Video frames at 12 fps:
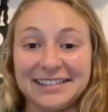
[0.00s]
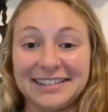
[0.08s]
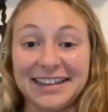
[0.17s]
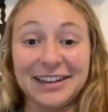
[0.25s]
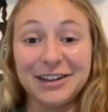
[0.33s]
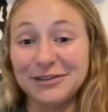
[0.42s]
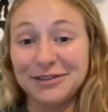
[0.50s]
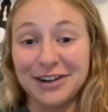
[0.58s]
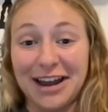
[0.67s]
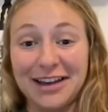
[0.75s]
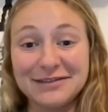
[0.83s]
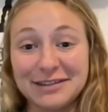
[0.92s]
thank you for
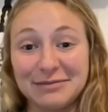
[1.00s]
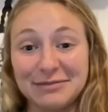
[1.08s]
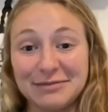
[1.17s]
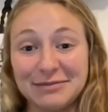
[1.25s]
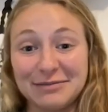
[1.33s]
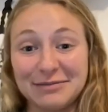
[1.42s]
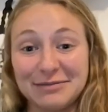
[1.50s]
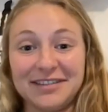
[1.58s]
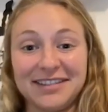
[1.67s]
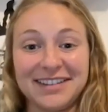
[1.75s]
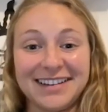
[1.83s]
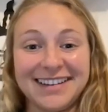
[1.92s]
having me. I
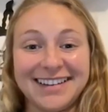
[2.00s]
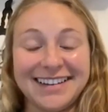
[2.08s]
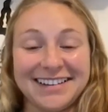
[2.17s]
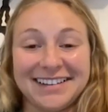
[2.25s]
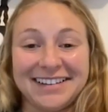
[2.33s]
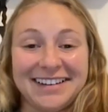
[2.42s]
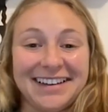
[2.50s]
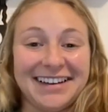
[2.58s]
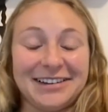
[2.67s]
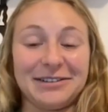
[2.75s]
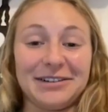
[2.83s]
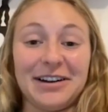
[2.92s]
mean,
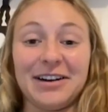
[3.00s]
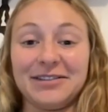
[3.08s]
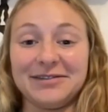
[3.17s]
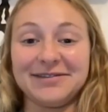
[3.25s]
Oh no.